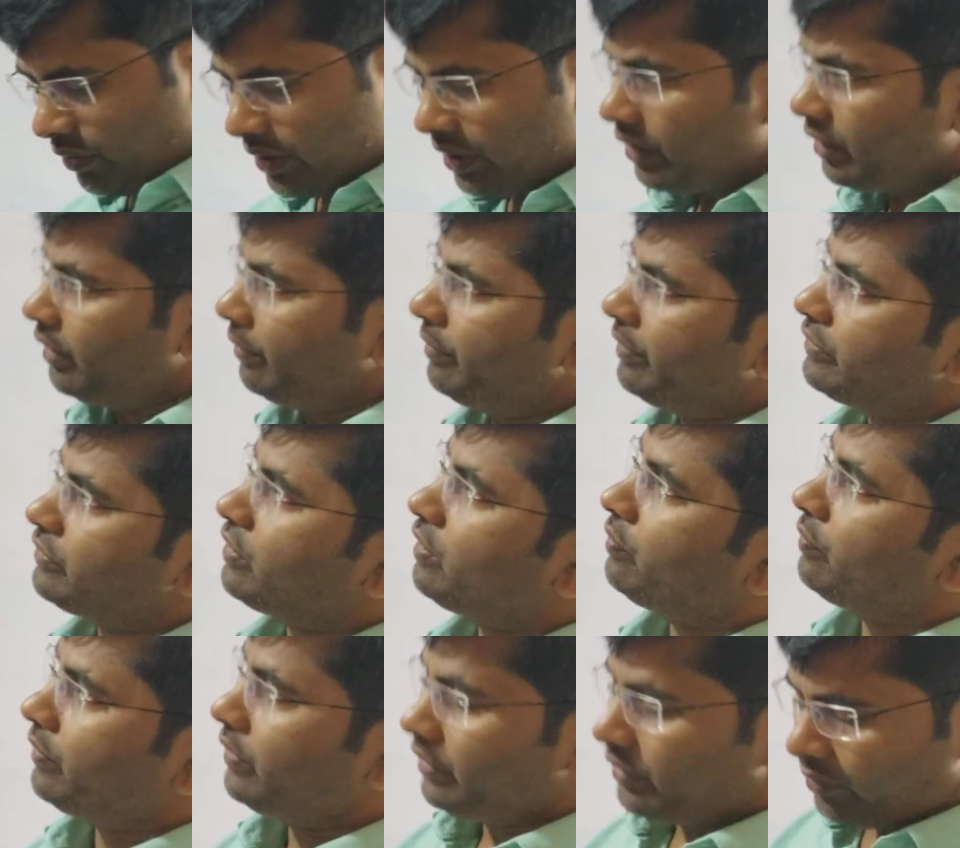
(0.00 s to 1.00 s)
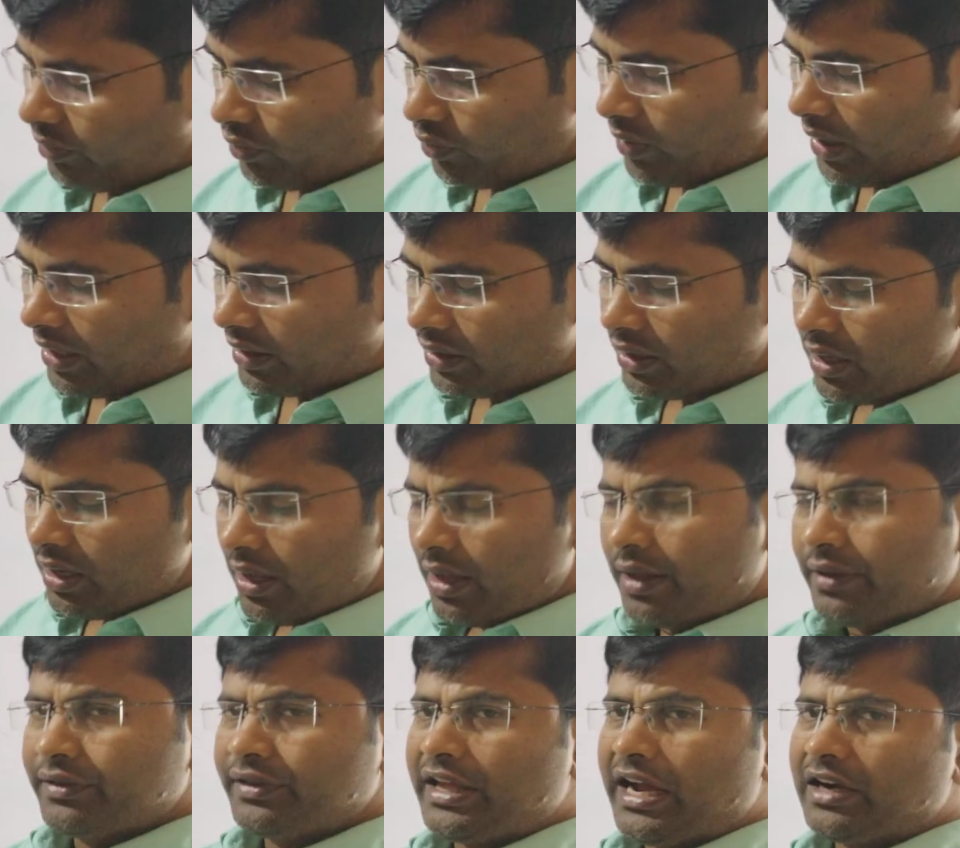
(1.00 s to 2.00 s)
Okay, gravitational field due to arc.
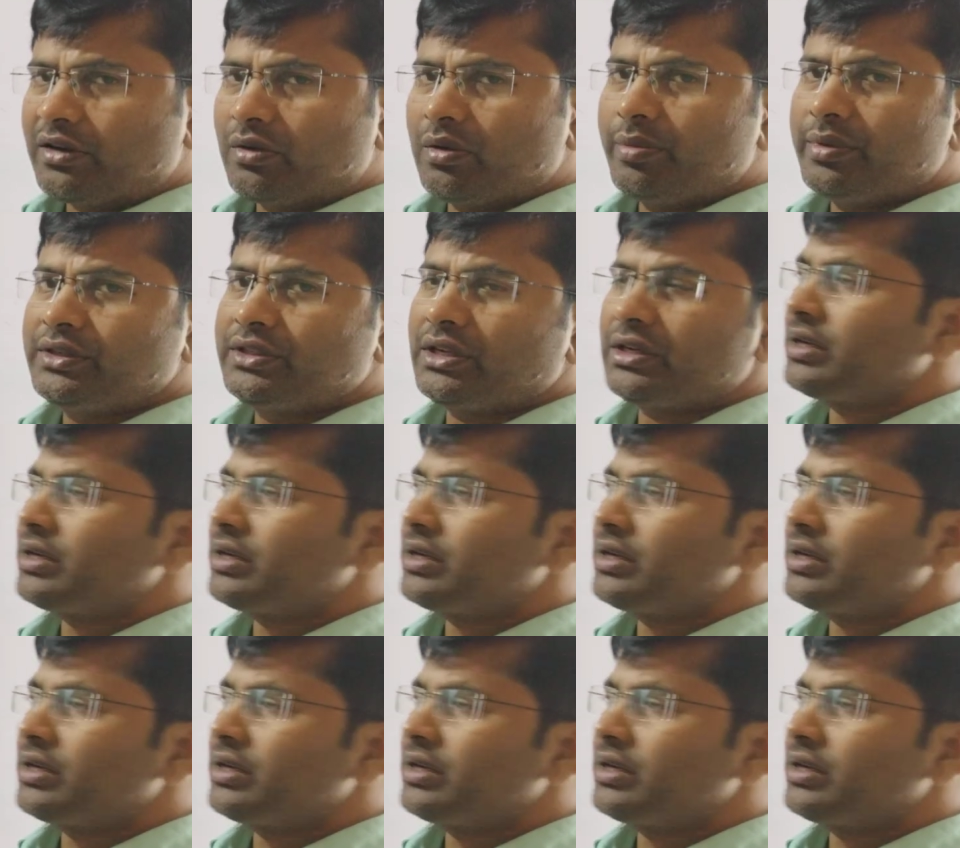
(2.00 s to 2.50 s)
That will be